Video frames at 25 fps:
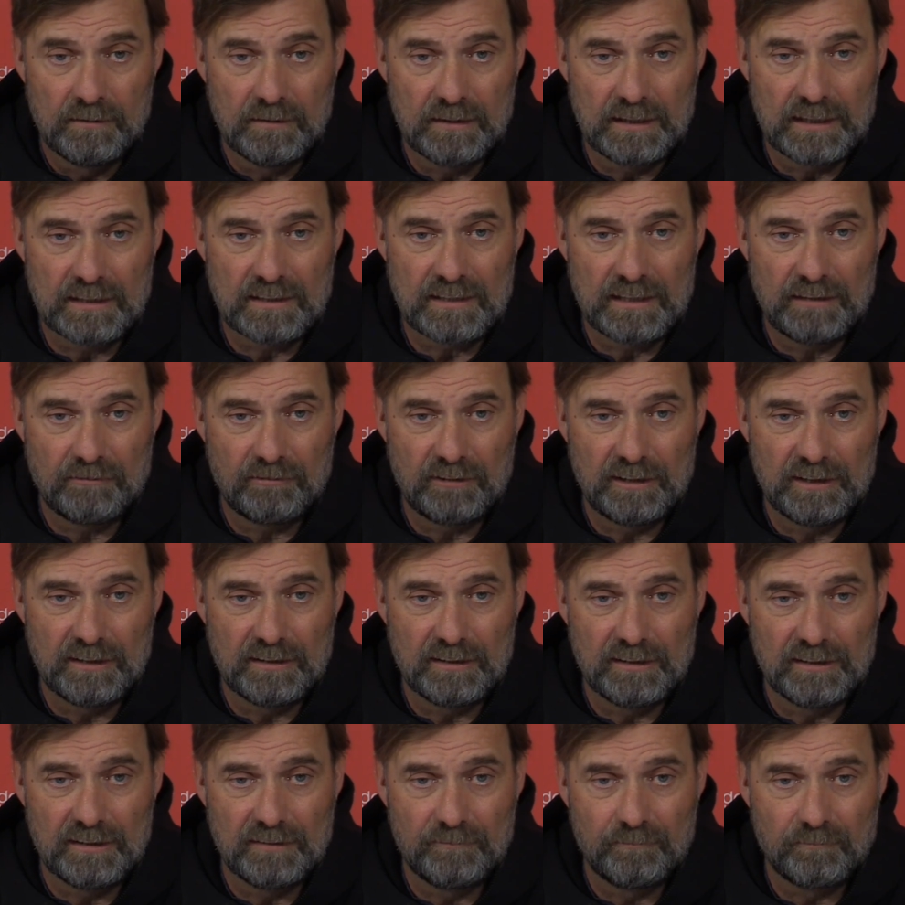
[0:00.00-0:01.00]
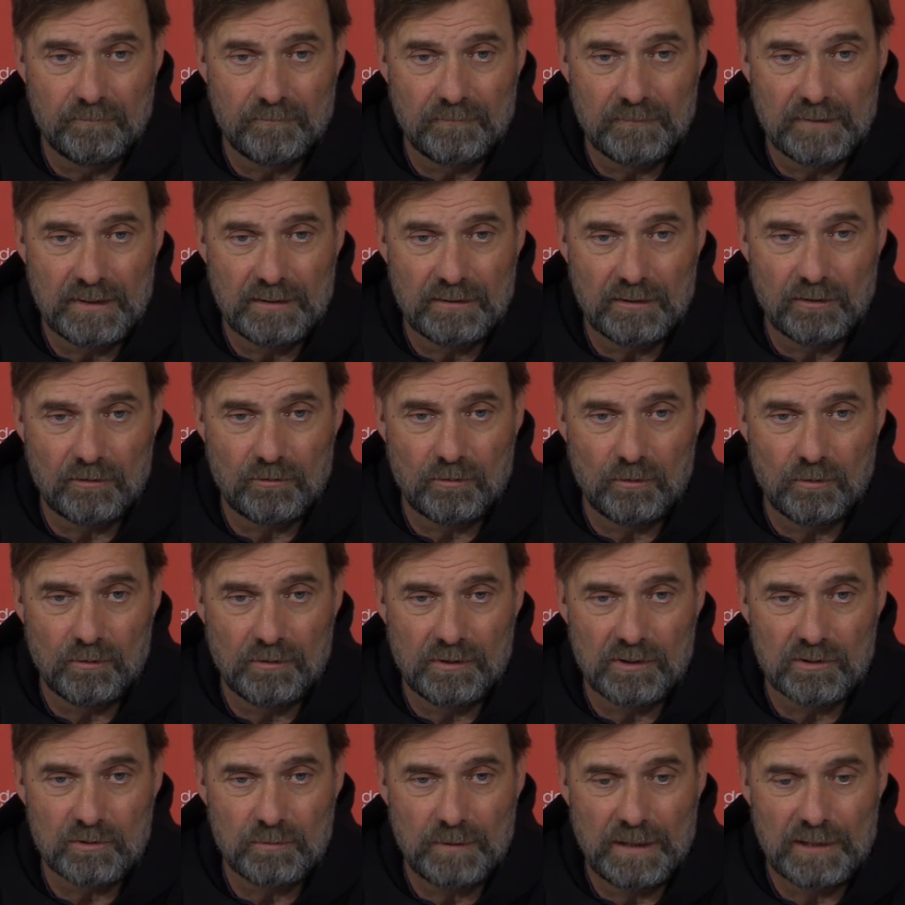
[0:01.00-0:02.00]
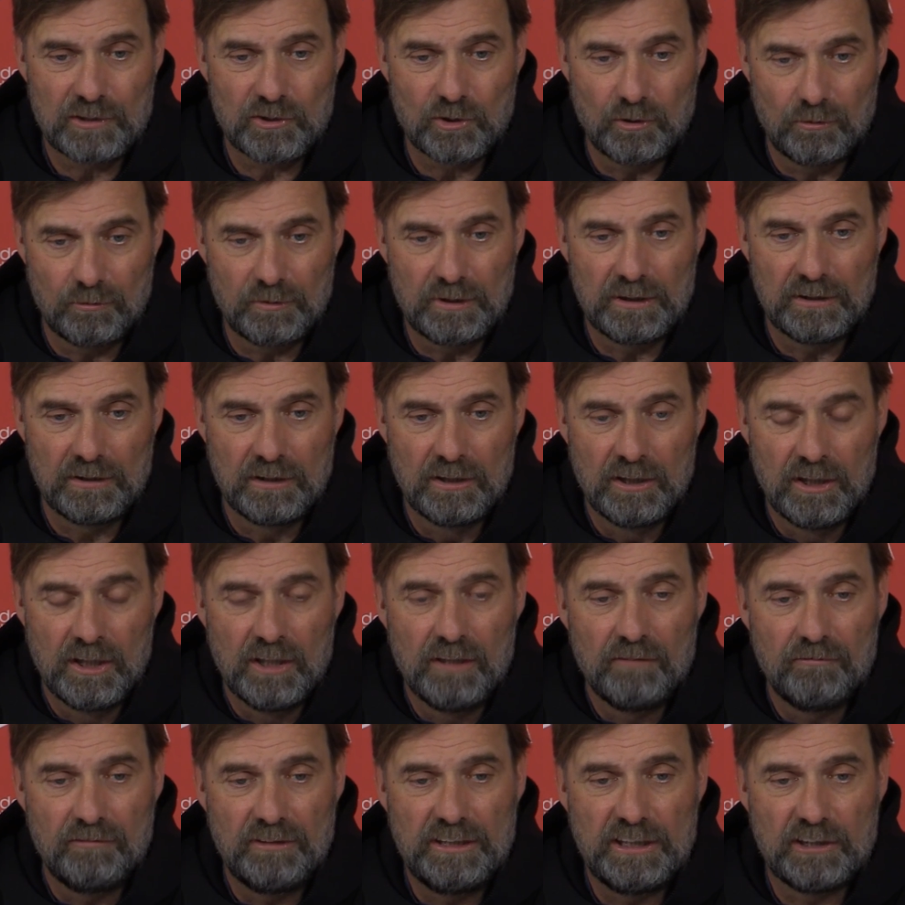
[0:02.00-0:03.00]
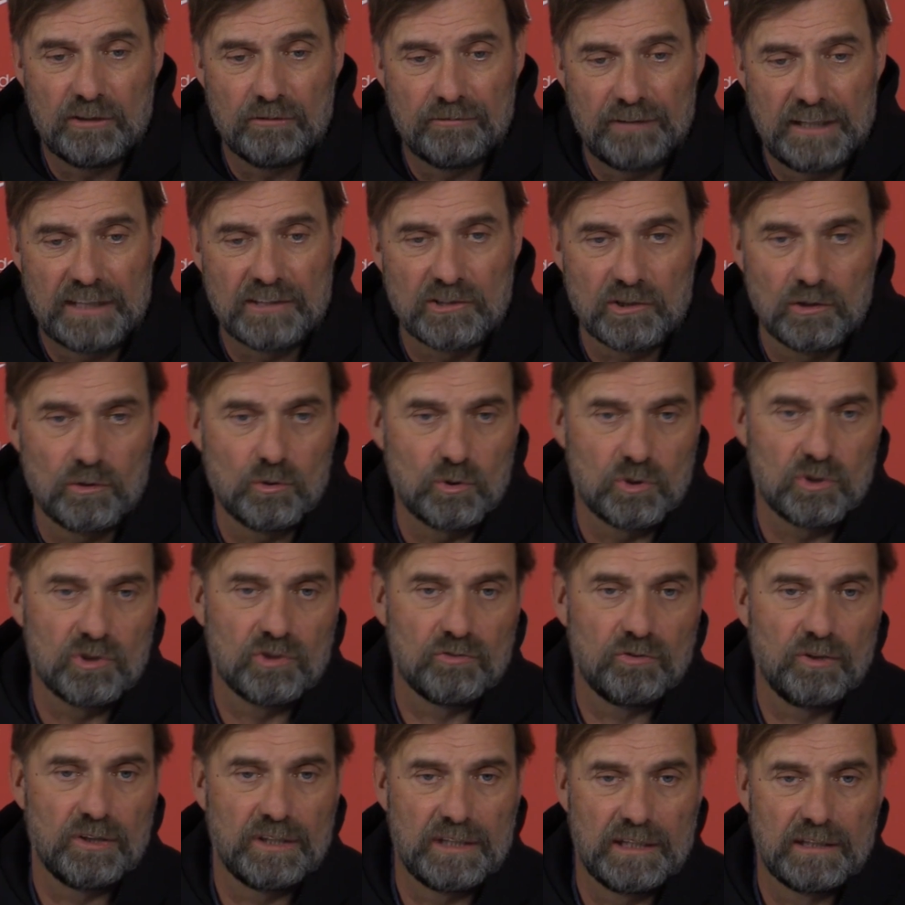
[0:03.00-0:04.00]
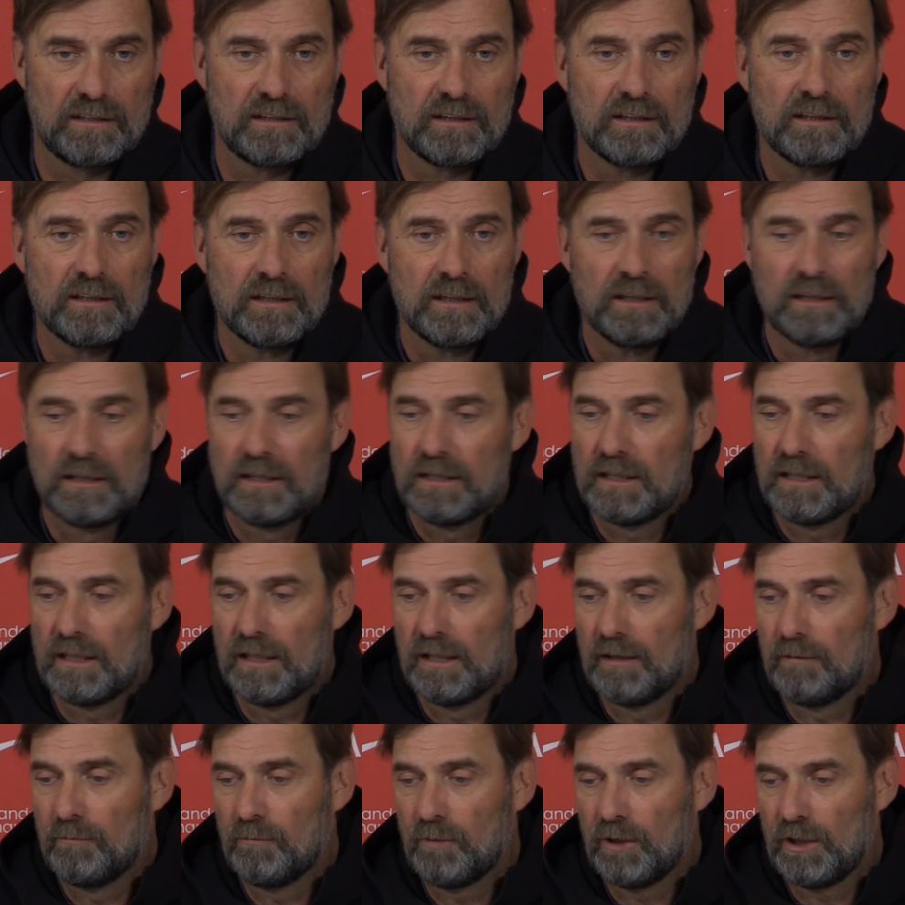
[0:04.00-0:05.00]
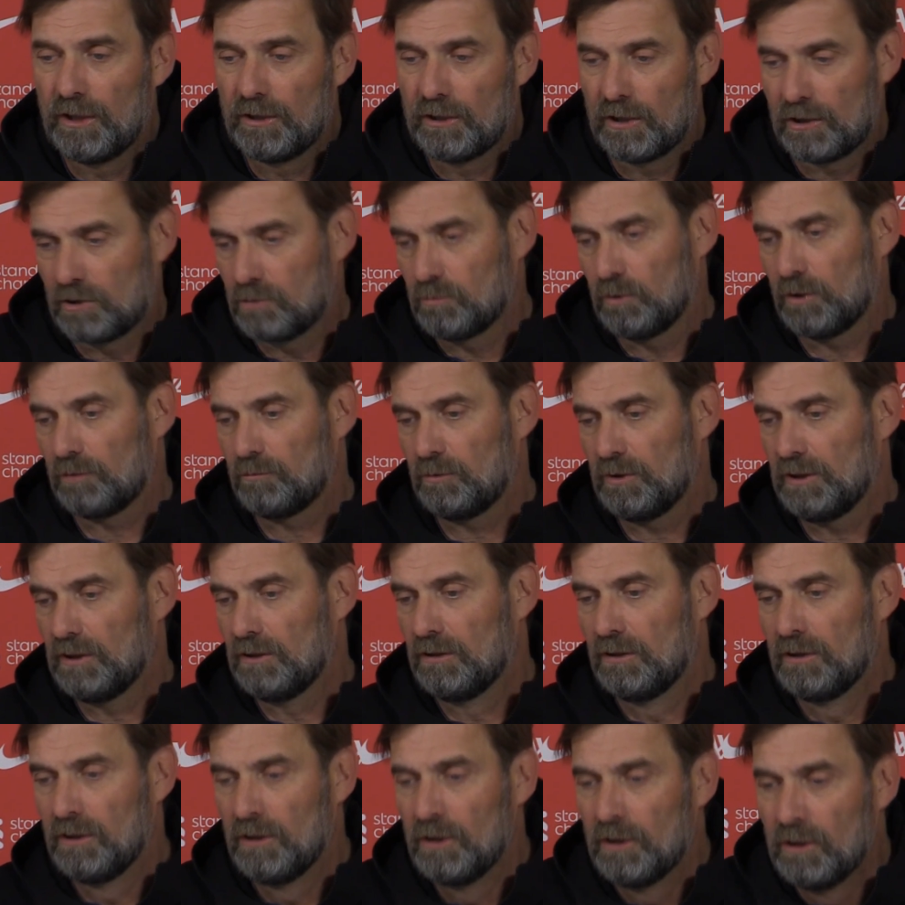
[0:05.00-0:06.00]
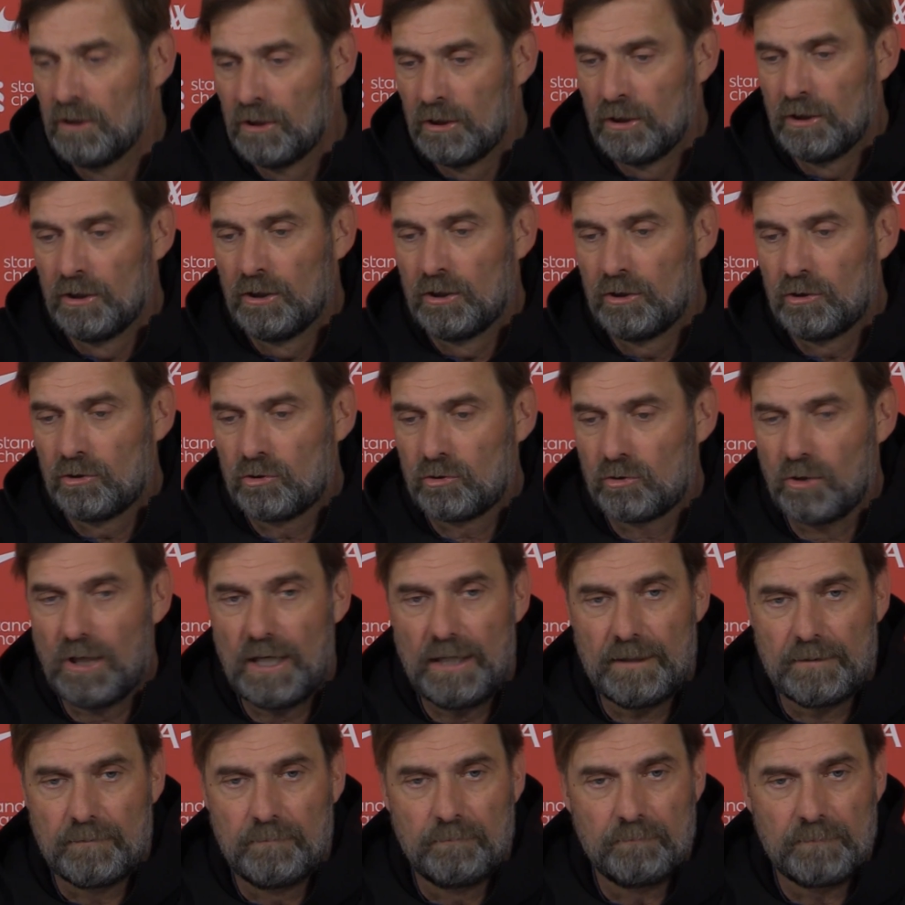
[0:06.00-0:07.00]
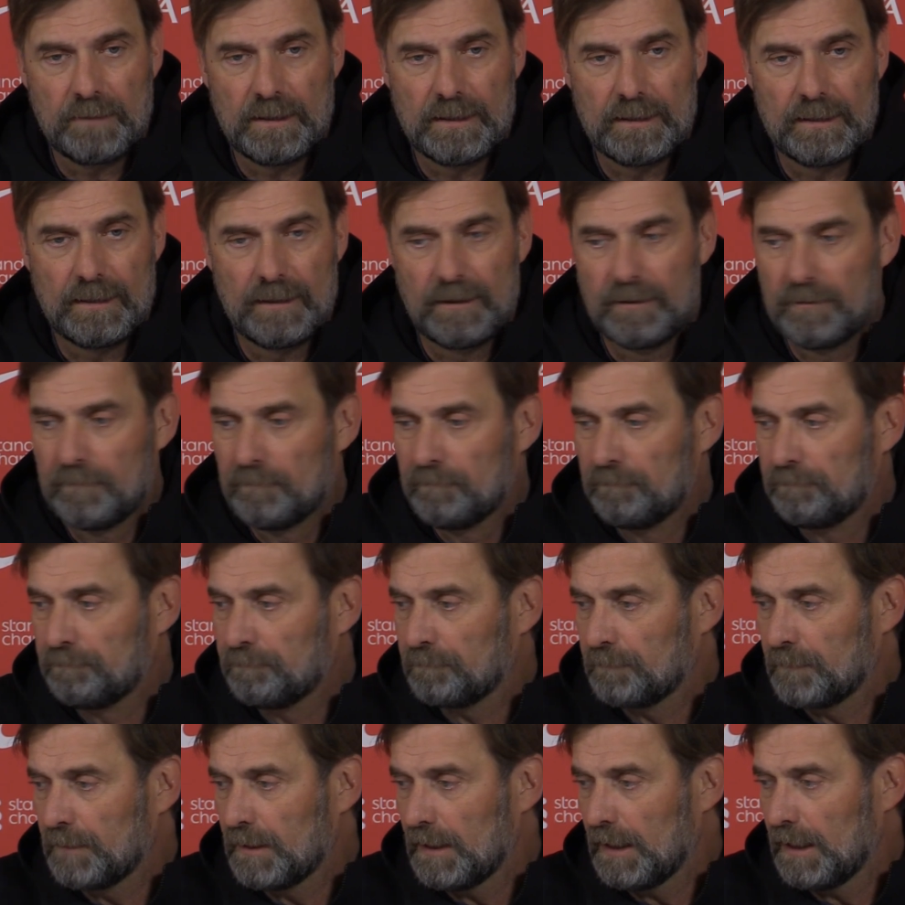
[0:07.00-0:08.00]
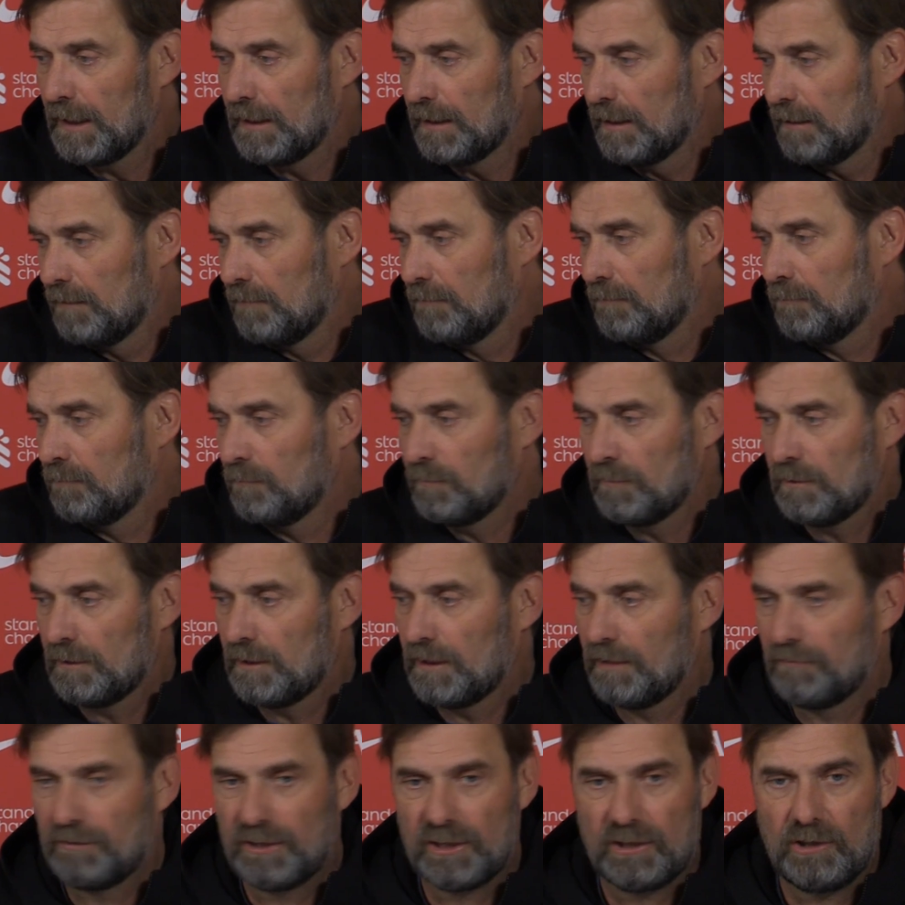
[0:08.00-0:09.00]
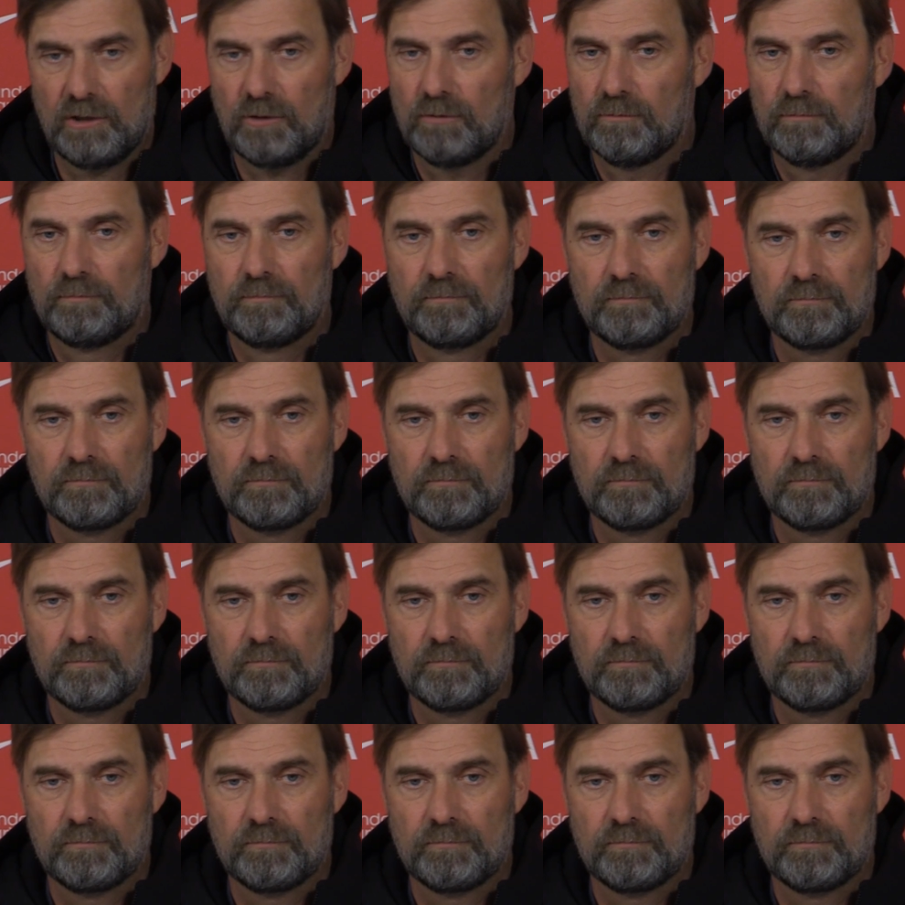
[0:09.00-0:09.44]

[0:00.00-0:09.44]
That's definitely the truth as well. So we need to find solutions for that. And that's what we try. And then give it a go.